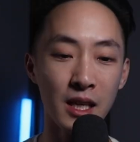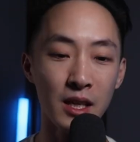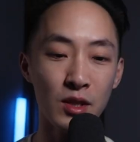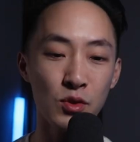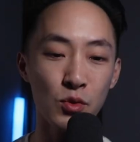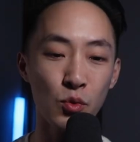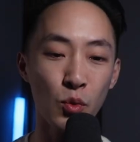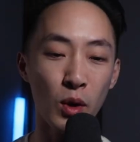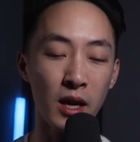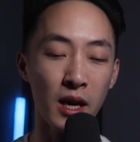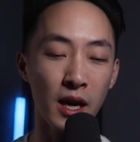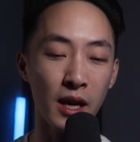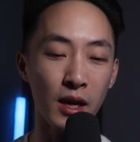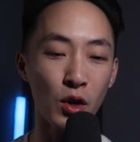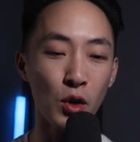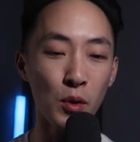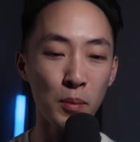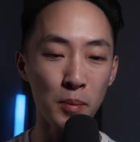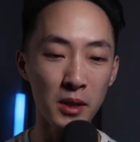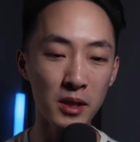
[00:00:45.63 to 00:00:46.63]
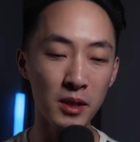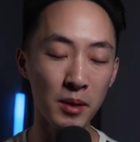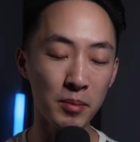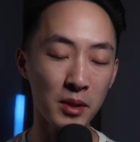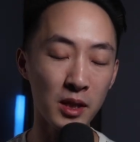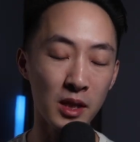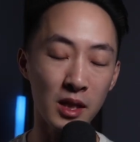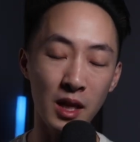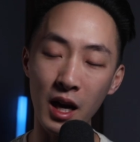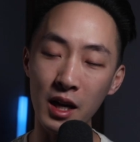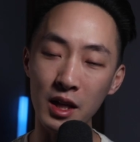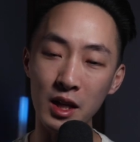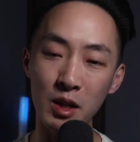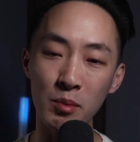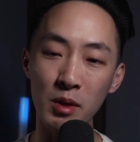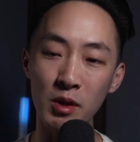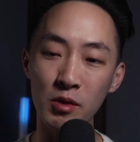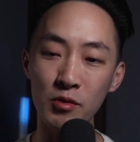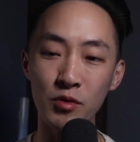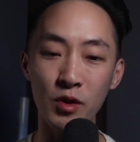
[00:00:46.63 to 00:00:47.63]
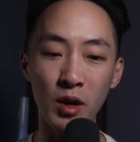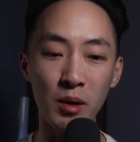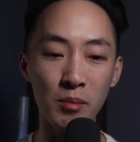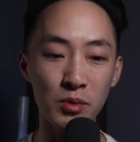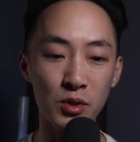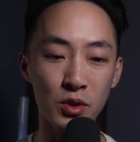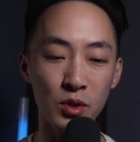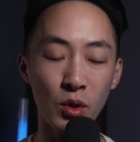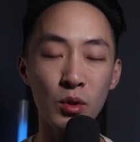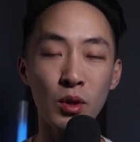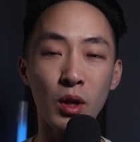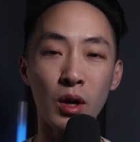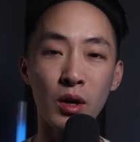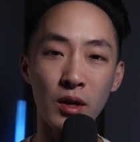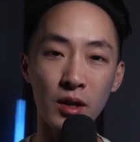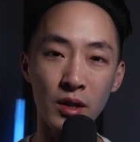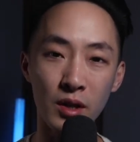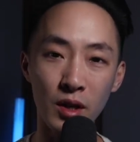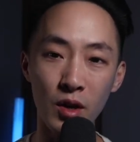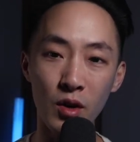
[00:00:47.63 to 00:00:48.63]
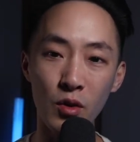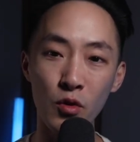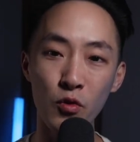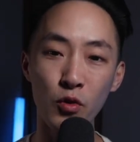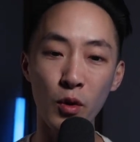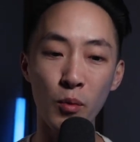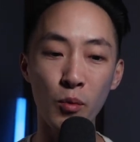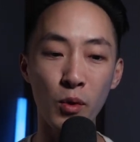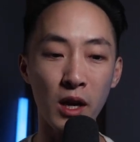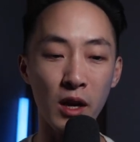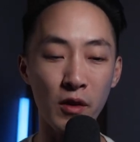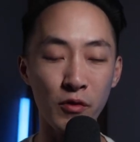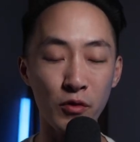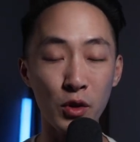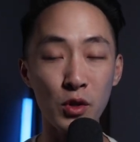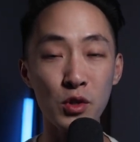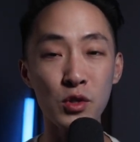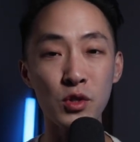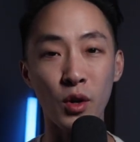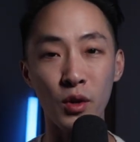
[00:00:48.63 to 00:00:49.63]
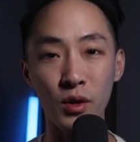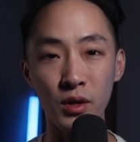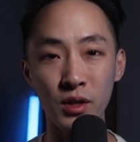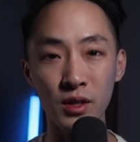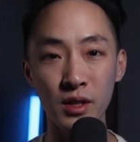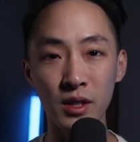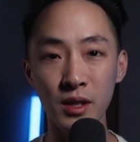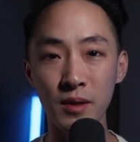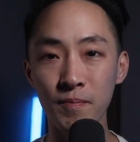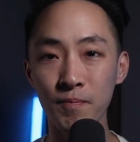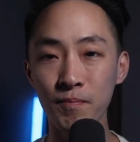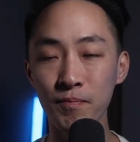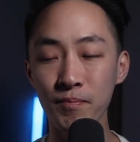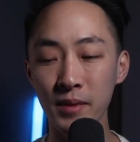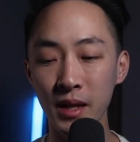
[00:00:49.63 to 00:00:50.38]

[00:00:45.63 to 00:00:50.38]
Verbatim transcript: It's when I opened up the document from so long ago, from when I first started it.